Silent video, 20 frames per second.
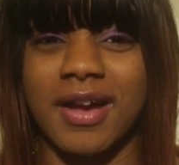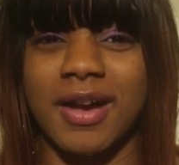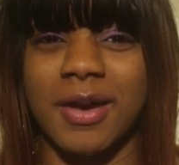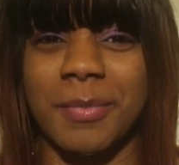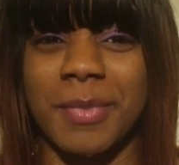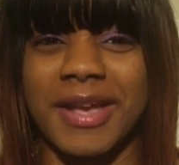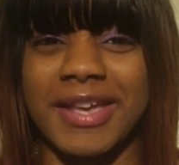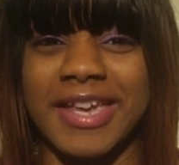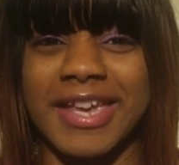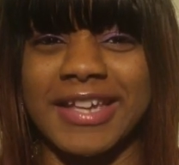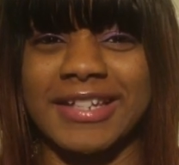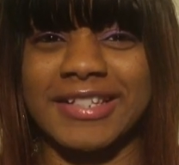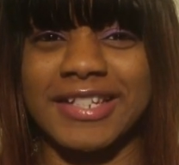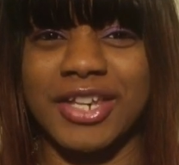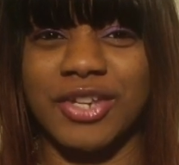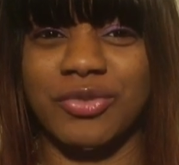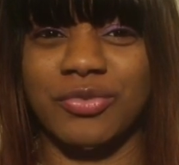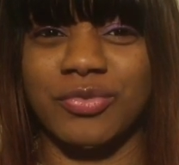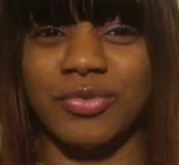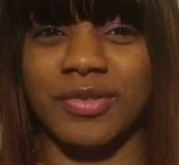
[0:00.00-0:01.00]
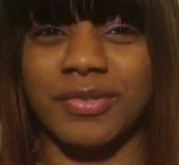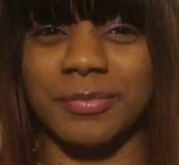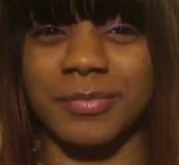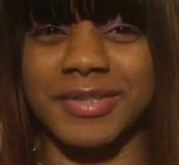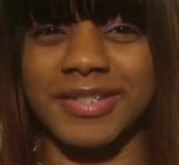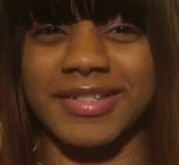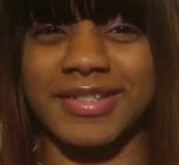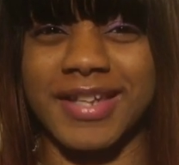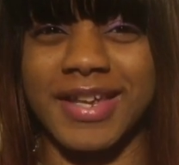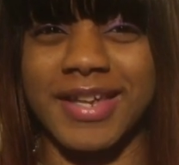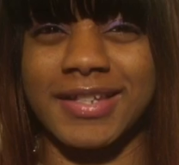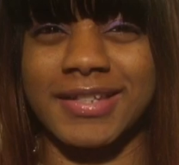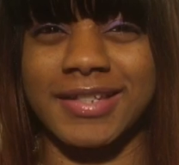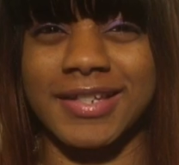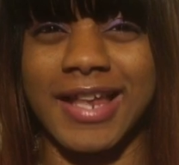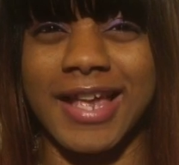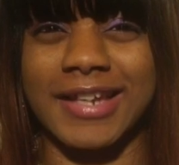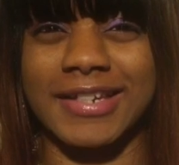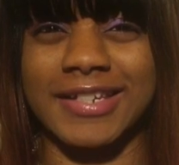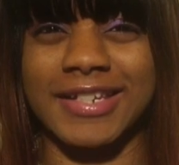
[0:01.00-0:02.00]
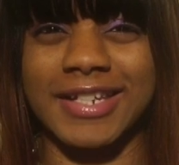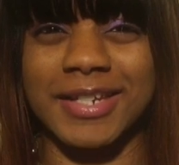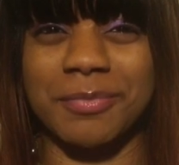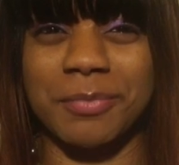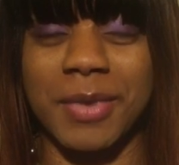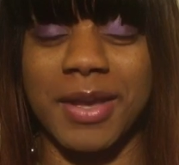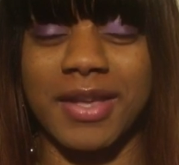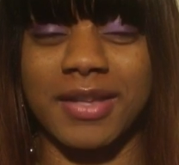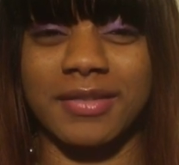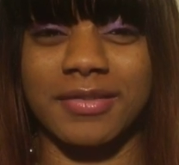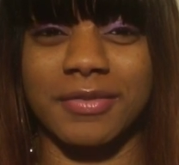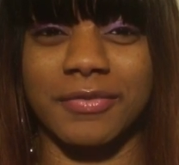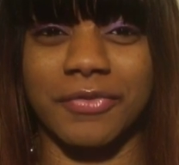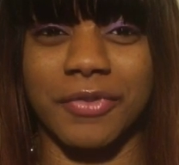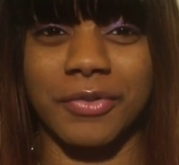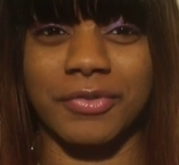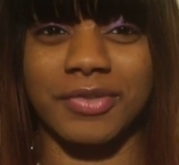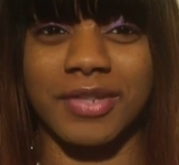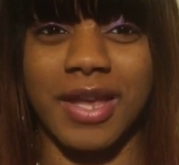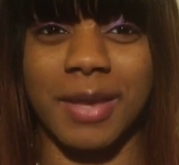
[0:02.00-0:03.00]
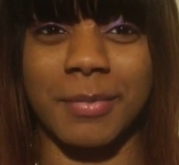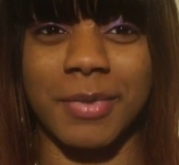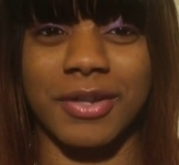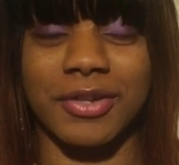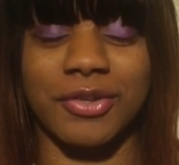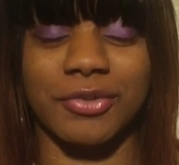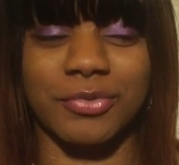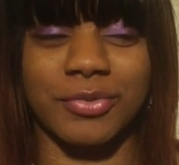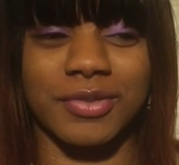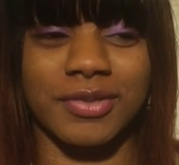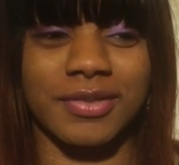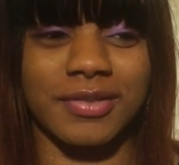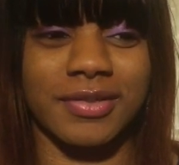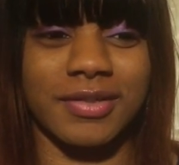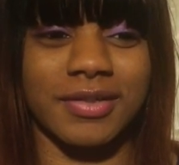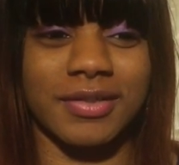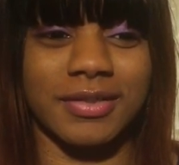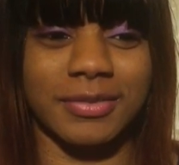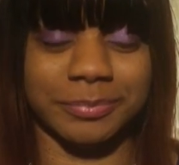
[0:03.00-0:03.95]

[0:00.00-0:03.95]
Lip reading: I can't tell you the mistakes that I did make the first time I noticed,